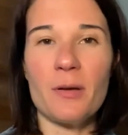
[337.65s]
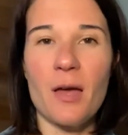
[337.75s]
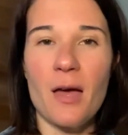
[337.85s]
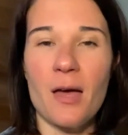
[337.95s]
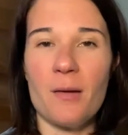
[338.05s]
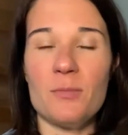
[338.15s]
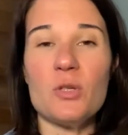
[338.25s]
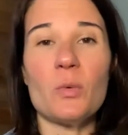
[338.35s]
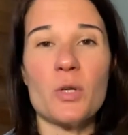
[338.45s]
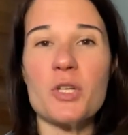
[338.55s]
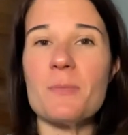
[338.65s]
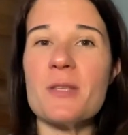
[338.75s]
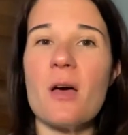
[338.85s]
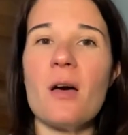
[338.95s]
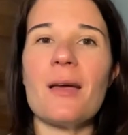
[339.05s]
do a worship
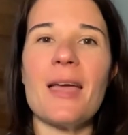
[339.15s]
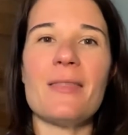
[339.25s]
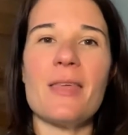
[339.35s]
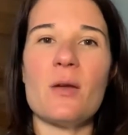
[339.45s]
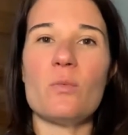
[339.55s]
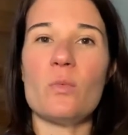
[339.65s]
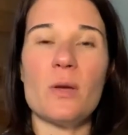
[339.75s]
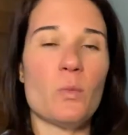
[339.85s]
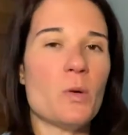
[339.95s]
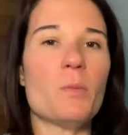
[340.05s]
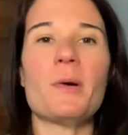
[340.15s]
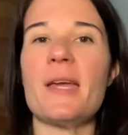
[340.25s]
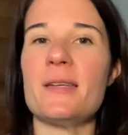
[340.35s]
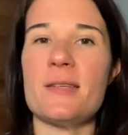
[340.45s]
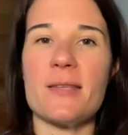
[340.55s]
song, and then we will
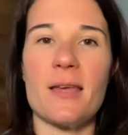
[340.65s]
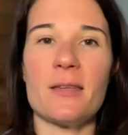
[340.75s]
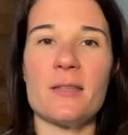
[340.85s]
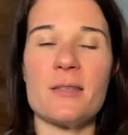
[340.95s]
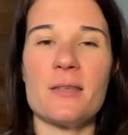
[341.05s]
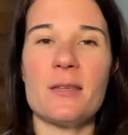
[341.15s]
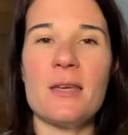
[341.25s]
break into silence.